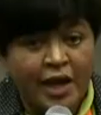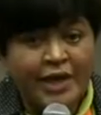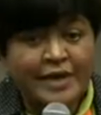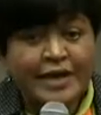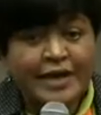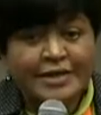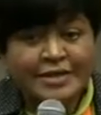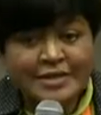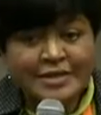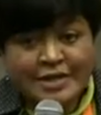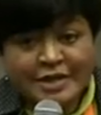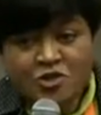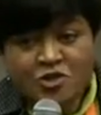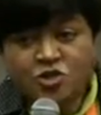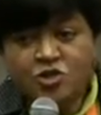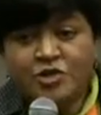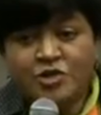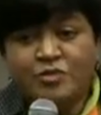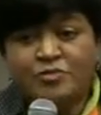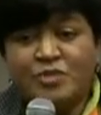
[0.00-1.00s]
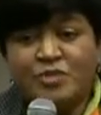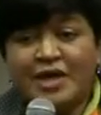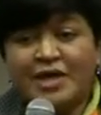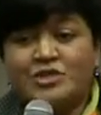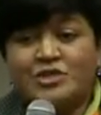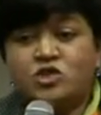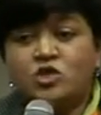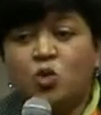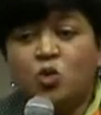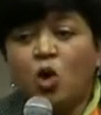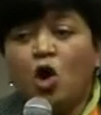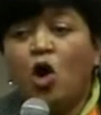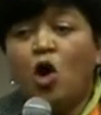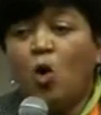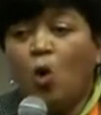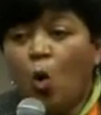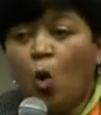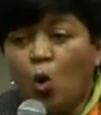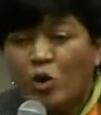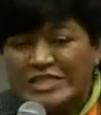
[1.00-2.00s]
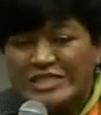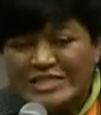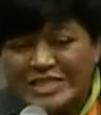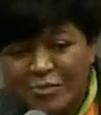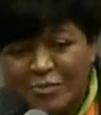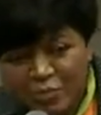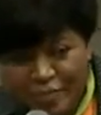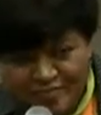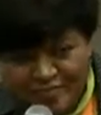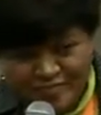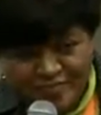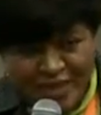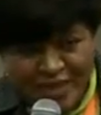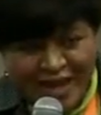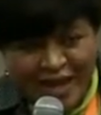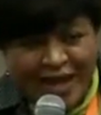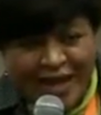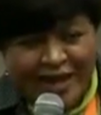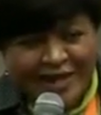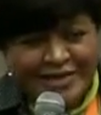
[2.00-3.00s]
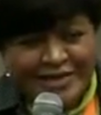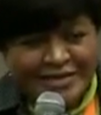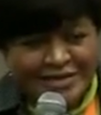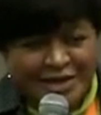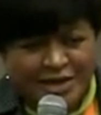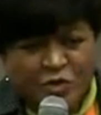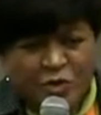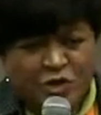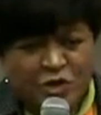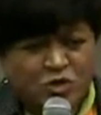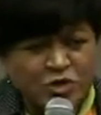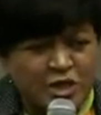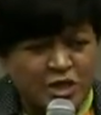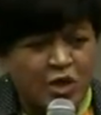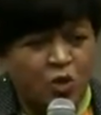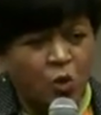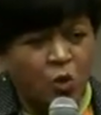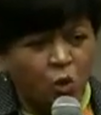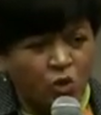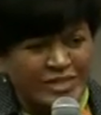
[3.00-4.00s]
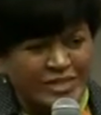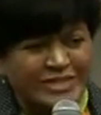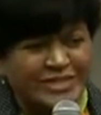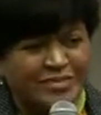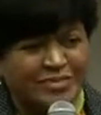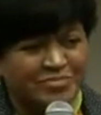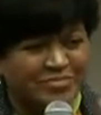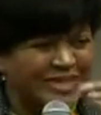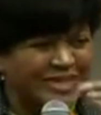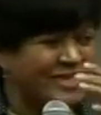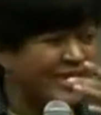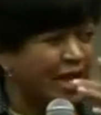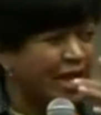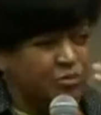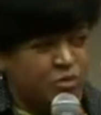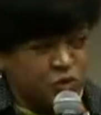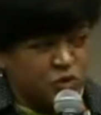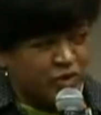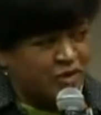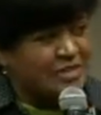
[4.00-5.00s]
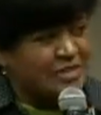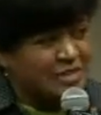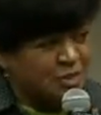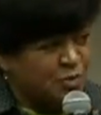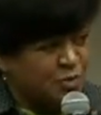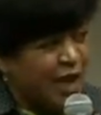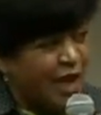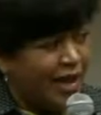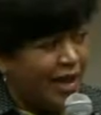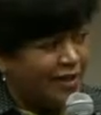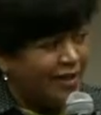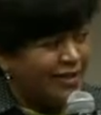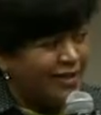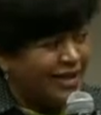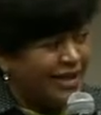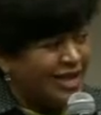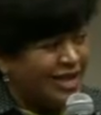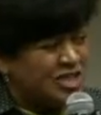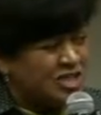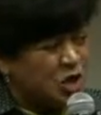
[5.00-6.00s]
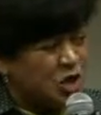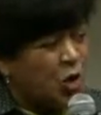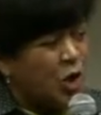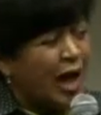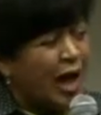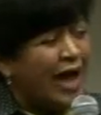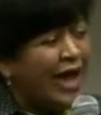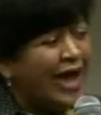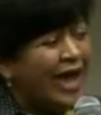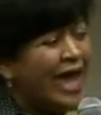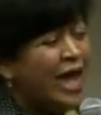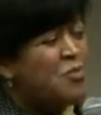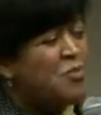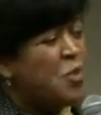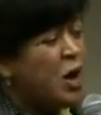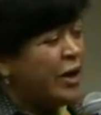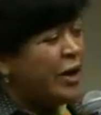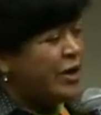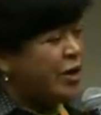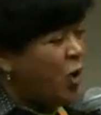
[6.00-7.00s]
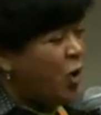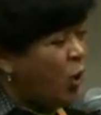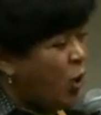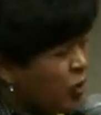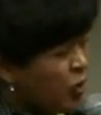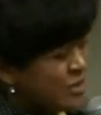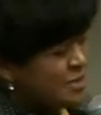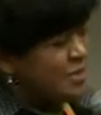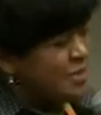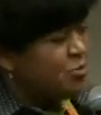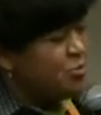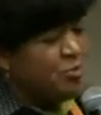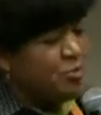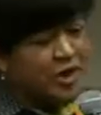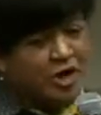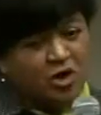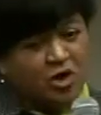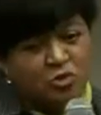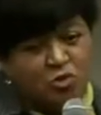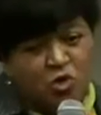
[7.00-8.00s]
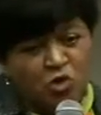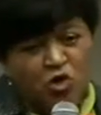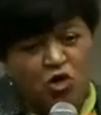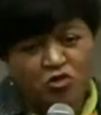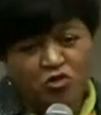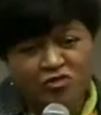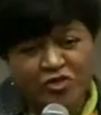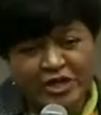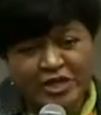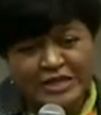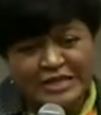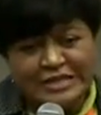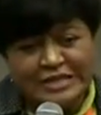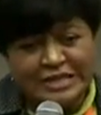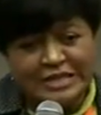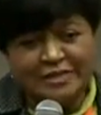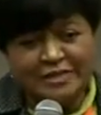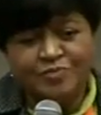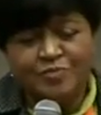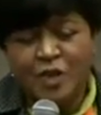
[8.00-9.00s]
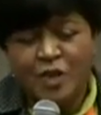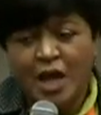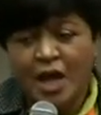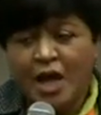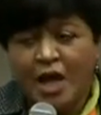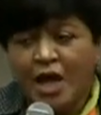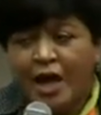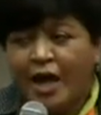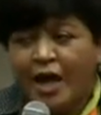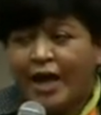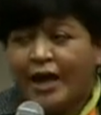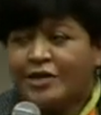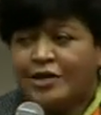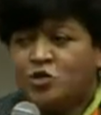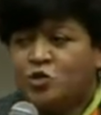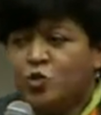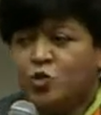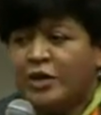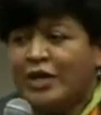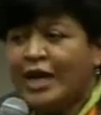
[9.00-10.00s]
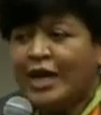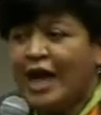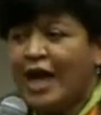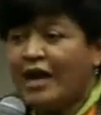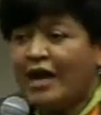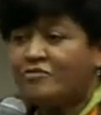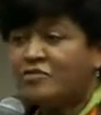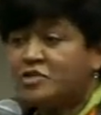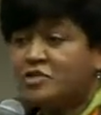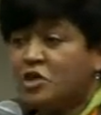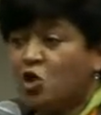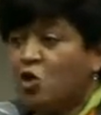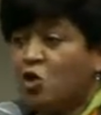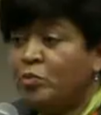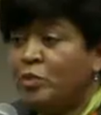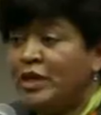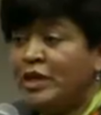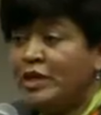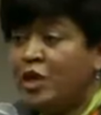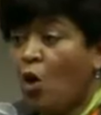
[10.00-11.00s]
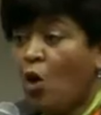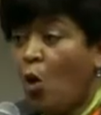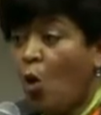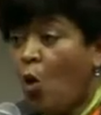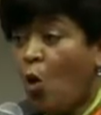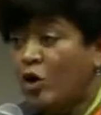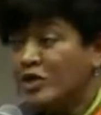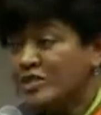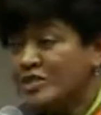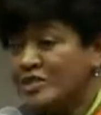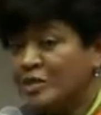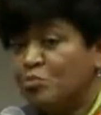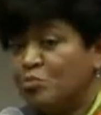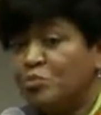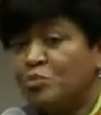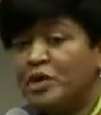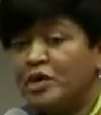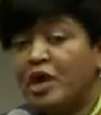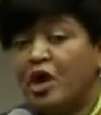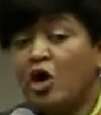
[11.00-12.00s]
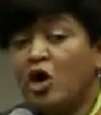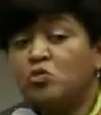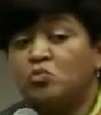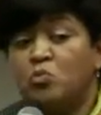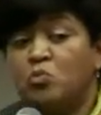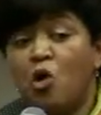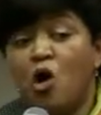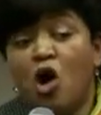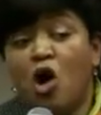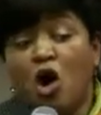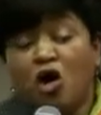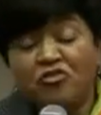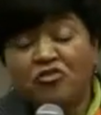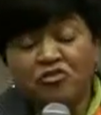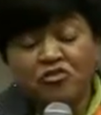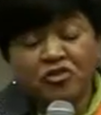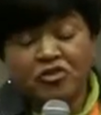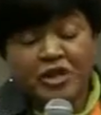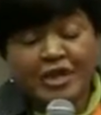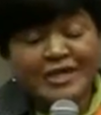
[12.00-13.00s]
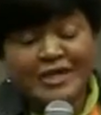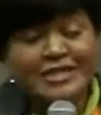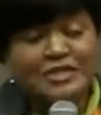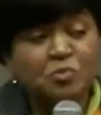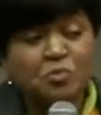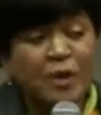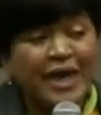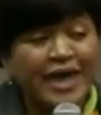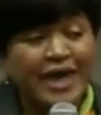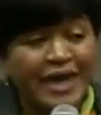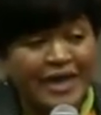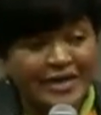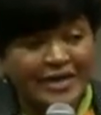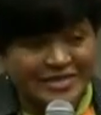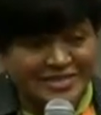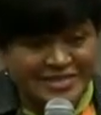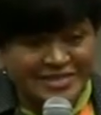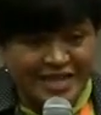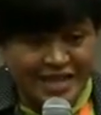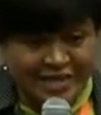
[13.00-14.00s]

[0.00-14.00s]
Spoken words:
And I teach them that you are awesome. And I say when you say awesome, it comes with a smile. So I am an awesome, proud Parkfielder. And we have so many awesome, proud Parkfield parents